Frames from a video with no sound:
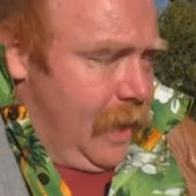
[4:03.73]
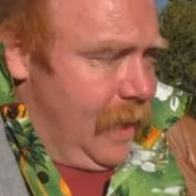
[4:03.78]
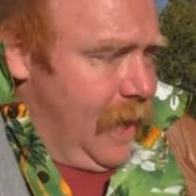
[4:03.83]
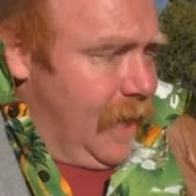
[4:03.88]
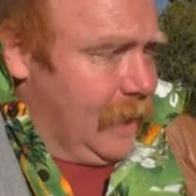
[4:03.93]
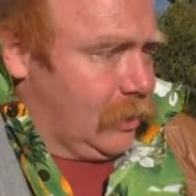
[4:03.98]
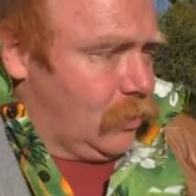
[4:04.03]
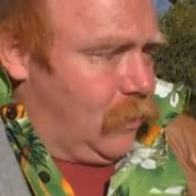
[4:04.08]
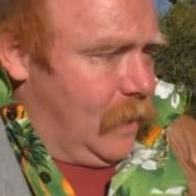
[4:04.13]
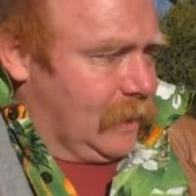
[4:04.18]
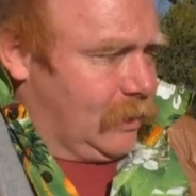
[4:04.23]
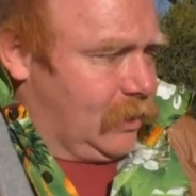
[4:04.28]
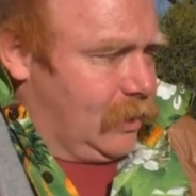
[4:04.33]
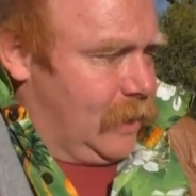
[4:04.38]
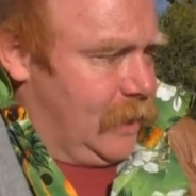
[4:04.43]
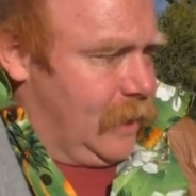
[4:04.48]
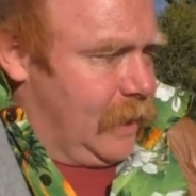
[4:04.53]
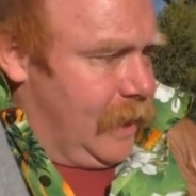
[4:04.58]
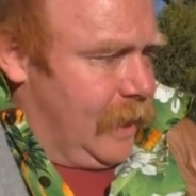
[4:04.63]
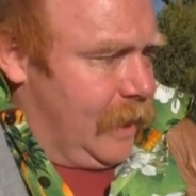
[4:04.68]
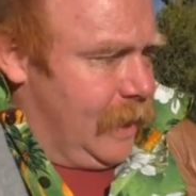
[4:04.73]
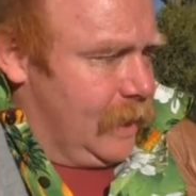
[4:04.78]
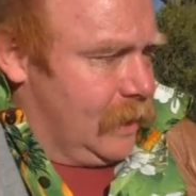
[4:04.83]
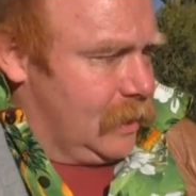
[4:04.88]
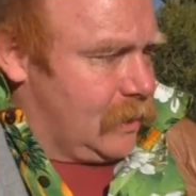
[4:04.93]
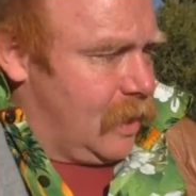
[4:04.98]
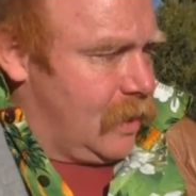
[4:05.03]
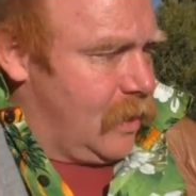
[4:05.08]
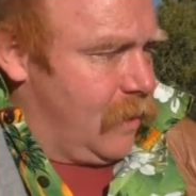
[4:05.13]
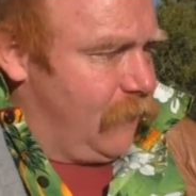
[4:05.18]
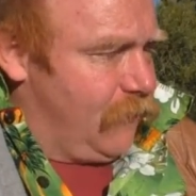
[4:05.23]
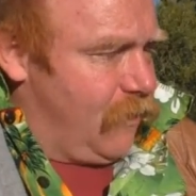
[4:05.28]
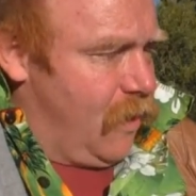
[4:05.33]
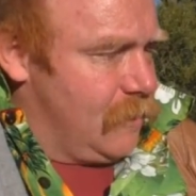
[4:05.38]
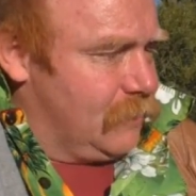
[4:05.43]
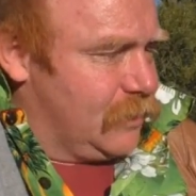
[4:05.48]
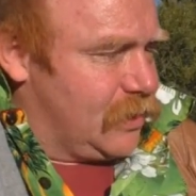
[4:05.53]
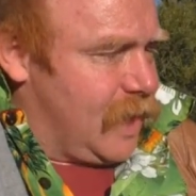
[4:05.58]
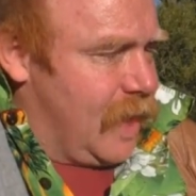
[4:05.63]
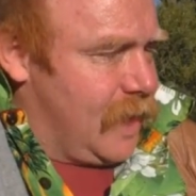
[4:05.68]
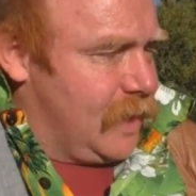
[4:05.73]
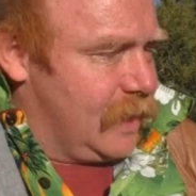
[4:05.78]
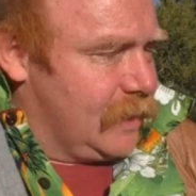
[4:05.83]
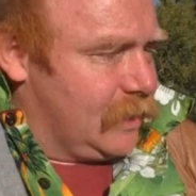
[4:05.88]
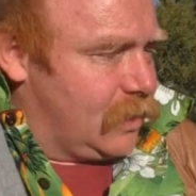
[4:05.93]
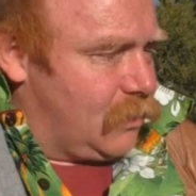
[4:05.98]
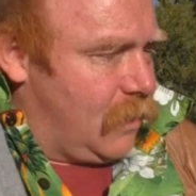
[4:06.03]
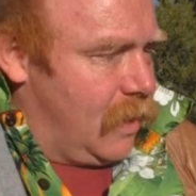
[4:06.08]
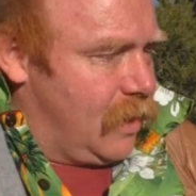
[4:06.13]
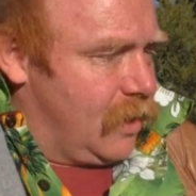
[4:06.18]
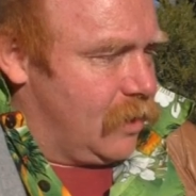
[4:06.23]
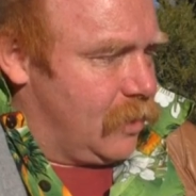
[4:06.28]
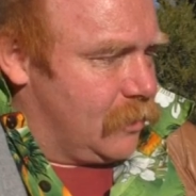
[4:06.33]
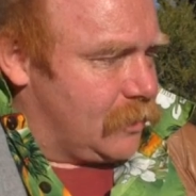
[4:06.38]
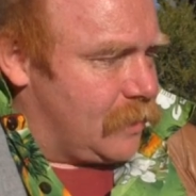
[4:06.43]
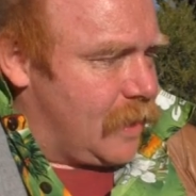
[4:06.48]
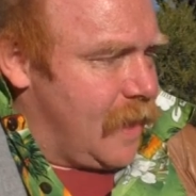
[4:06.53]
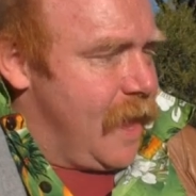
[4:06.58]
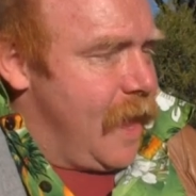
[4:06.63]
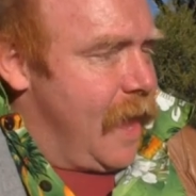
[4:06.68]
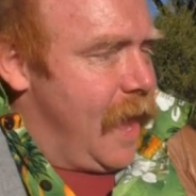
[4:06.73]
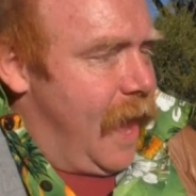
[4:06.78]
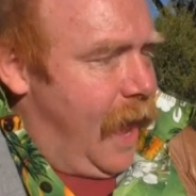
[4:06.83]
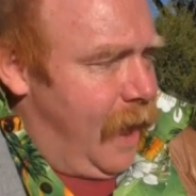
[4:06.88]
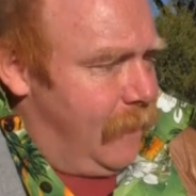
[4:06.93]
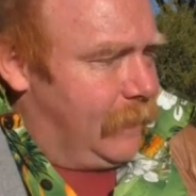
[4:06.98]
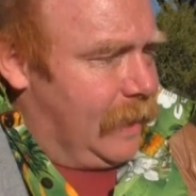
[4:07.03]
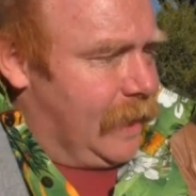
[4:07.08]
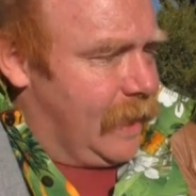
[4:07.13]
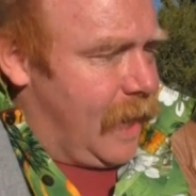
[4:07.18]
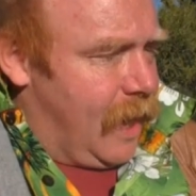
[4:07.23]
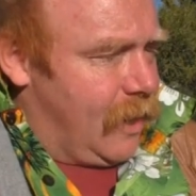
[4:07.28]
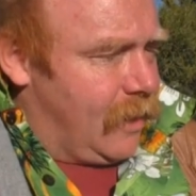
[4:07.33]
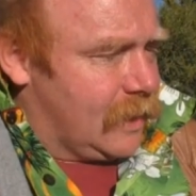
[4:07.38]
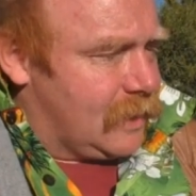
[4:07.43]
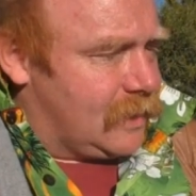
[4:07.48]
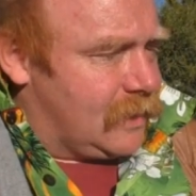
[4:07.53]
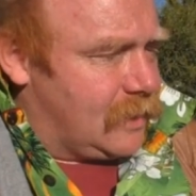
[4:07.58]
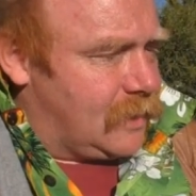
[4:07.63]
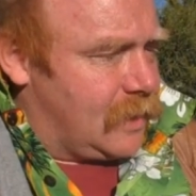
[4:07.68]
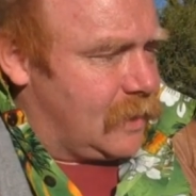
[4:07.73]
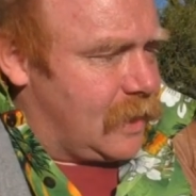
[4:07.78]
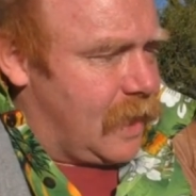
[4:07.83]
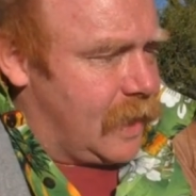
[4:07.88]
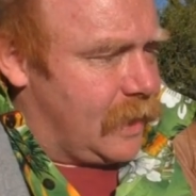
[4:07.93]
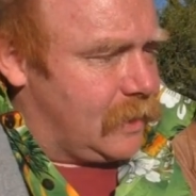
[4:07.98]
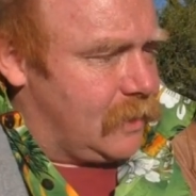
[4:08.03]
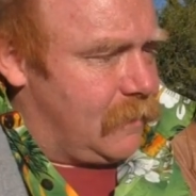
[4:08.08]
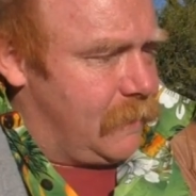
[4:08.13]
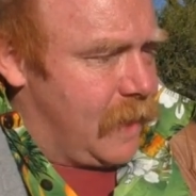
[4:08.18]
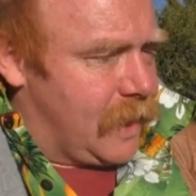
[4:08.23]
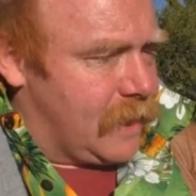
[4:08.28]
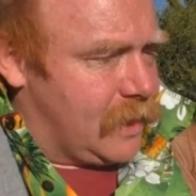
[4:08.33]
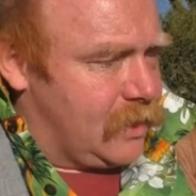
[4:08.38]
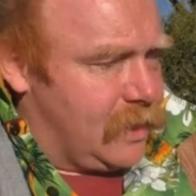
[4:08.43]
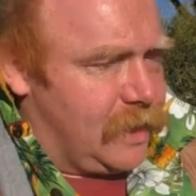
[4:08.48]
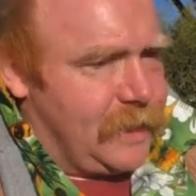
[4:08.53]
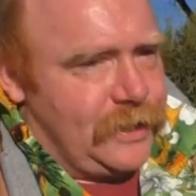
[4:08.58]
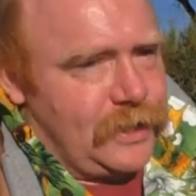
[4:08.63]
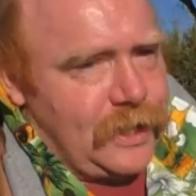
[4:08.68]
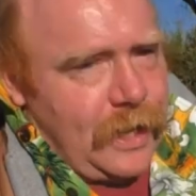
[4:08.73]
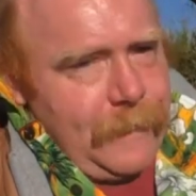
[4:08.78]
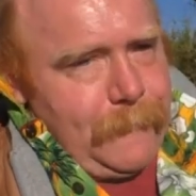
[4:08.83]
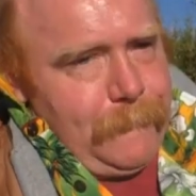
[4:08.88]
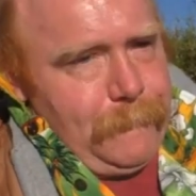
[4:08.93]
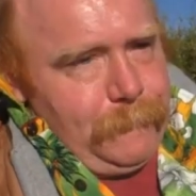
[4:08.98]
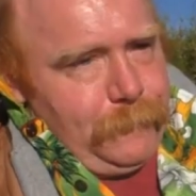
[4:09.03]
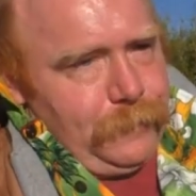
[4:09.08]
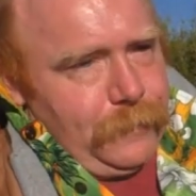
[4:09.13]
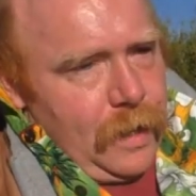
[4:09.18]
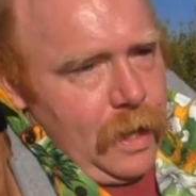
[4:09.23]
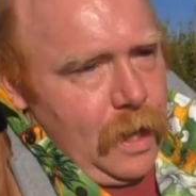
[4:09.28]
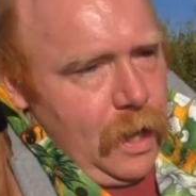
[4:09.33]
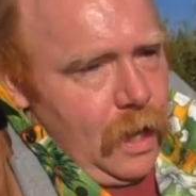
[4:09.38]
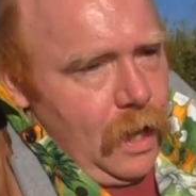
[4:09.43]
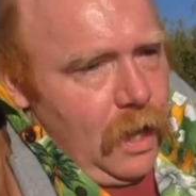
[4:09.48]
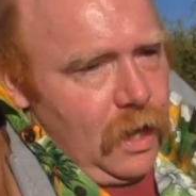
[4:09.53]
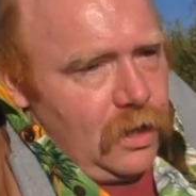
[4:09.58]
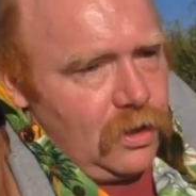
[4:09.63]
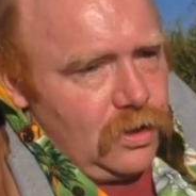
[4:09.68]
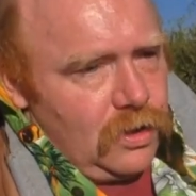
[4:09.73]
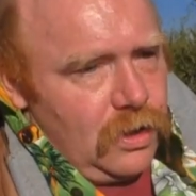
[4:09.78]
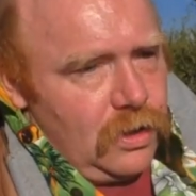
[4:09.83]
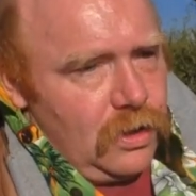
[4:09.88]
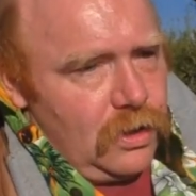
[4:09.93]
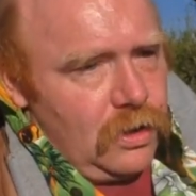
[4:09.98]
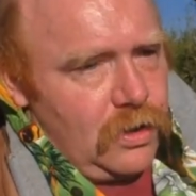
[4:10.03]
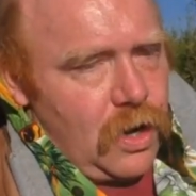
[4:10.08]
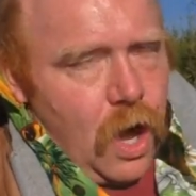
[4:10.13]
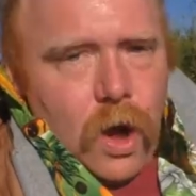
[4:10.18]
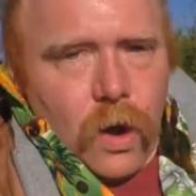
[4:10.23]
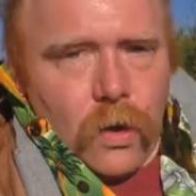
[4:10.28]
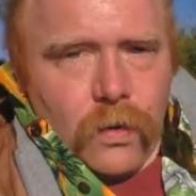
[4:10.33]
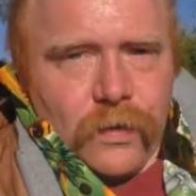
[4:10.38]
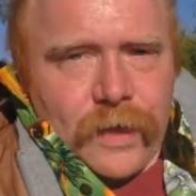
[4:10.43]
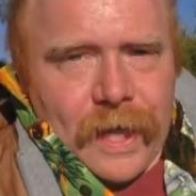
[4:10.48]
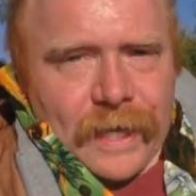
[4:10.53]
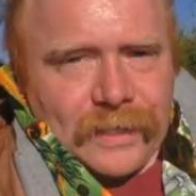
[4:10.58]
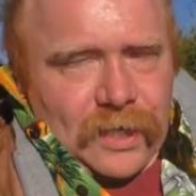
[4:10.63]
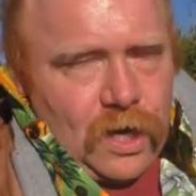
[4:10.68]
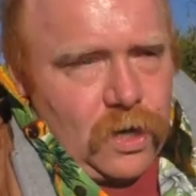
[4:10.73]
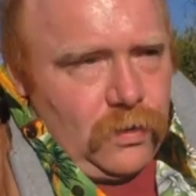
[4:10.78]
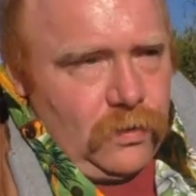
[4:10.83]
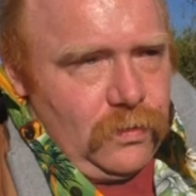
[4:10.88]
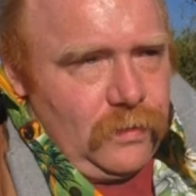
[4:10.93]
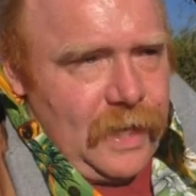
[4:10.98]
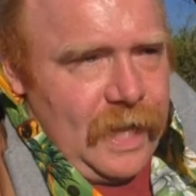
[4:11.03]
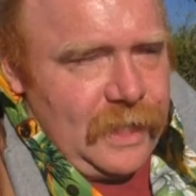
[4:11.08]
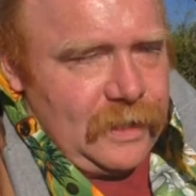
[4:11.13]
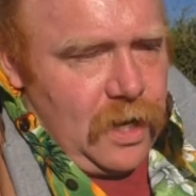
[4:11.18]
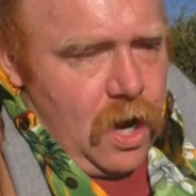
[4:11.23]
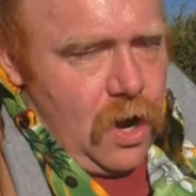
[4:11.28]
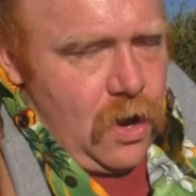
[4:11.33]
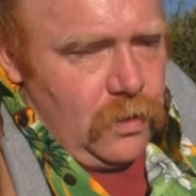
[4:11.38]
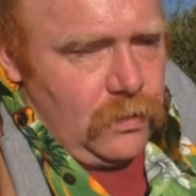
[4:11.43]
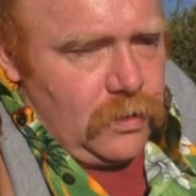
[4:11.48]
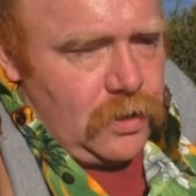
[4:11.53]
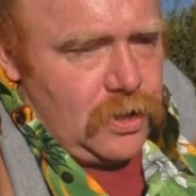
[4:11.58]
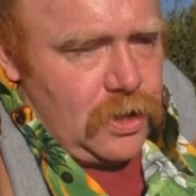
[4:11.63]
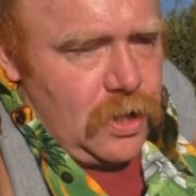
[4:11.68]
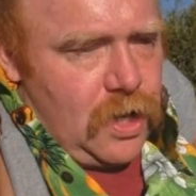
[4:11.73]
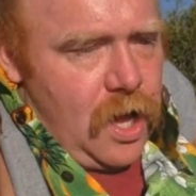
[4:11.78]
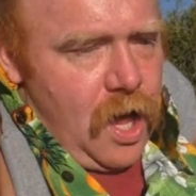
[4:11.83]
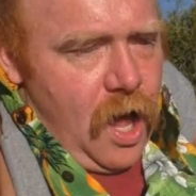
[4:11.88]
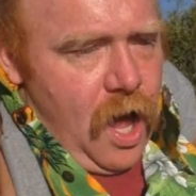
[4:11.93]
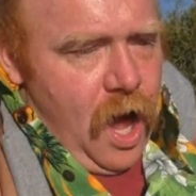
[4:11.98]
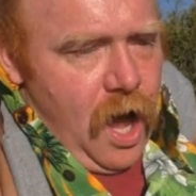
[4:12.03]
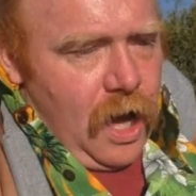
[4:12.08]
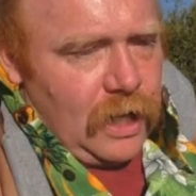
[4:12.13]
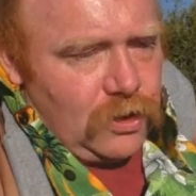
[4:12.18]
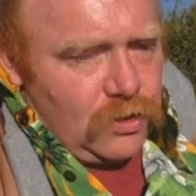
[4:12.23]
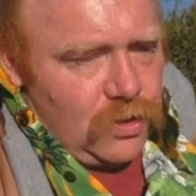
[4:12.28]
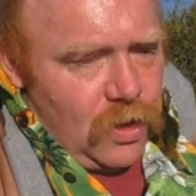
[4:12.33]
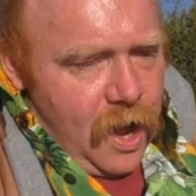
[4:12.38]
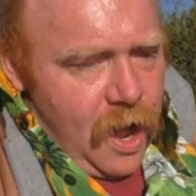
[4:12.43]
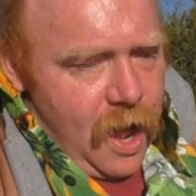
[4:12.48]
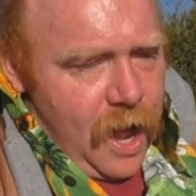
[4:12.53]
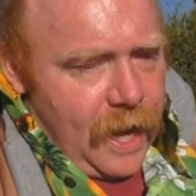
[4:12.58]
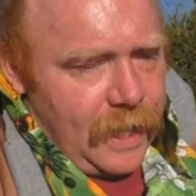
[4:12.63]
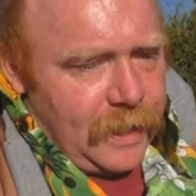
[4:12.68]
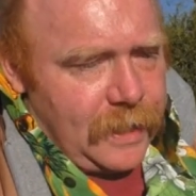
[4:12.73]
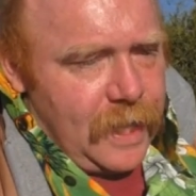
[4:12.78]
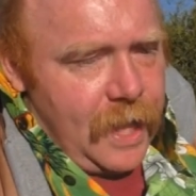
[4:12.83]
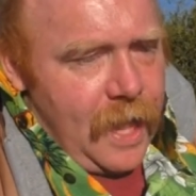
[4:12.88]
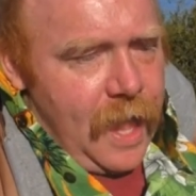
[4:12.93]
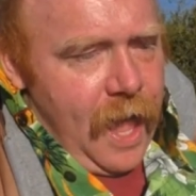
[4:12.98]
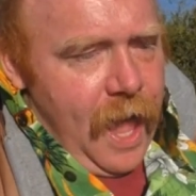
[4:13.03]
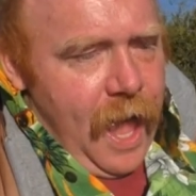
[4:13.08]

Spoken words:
Next question is from Charlene Swallows. How many carrots does it take to make a ginger? No, they don't. They don't. I tried.